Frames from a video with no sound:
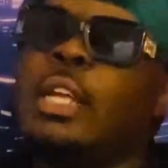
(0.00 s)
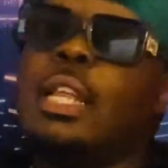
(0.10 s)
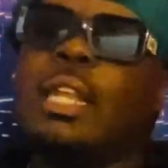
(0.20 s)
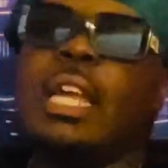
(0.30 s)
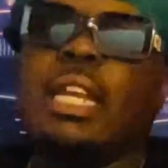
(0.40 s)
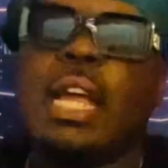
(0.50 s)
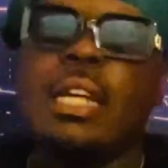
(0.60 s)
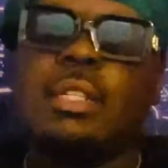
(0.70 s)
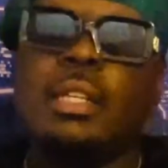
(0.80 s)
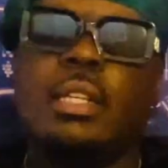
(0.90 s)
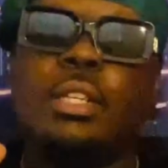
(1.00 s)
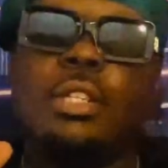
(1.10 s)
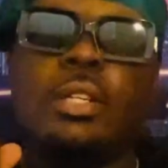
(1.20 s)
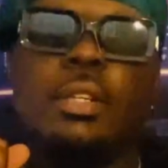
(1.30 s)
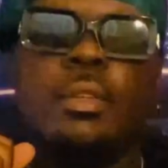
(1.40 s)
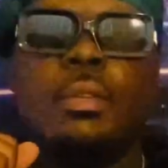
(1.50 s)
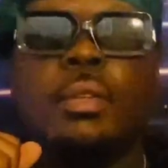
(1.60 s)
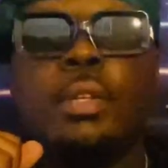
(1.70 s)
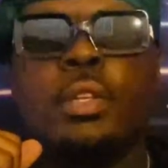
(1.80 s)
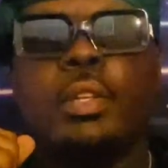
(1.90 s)
late nights edition.
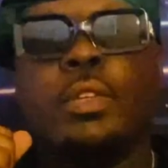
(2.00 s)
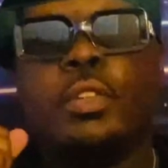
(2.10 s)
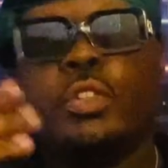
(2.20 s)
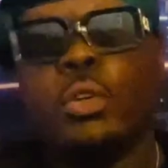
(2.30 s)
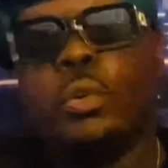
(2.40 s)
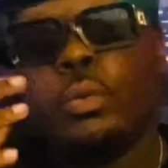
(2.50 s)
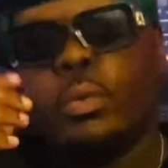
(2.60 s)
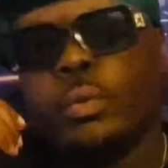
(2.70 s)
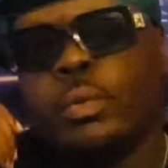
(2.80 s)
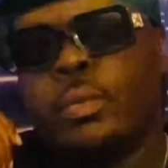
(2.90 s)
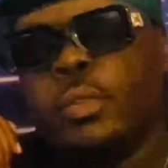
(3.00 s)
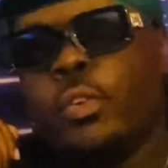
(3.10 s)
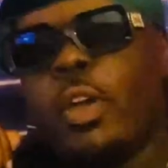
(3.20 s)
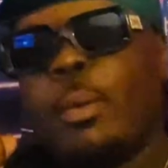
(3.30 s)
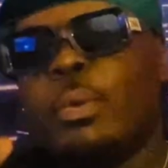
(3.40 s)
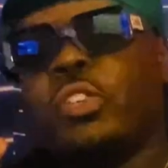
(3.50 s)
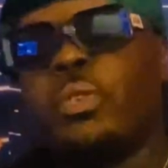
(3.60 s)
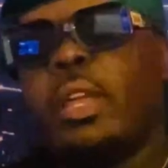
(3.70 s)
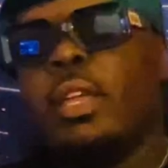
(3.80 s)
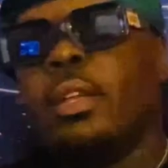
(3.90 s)
So grab a
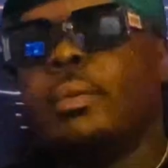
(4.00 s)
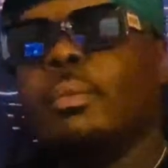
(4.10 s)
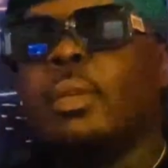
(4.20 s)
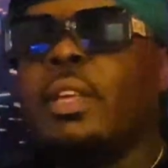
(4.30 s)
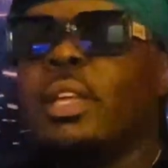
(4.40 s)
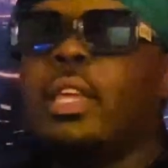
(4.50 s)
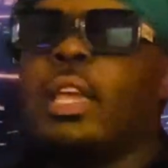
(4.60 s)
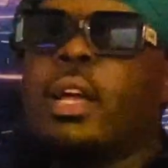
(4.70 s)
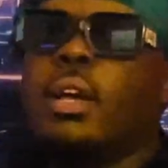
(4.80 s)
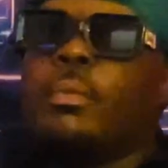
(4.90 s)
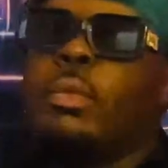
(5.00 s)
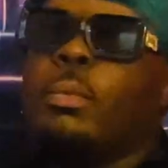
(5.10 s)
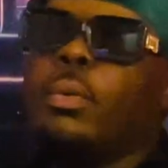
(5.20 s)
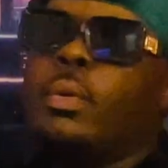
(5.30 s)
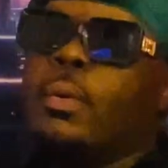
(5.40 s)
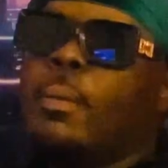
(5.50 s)
drink, get comfortable.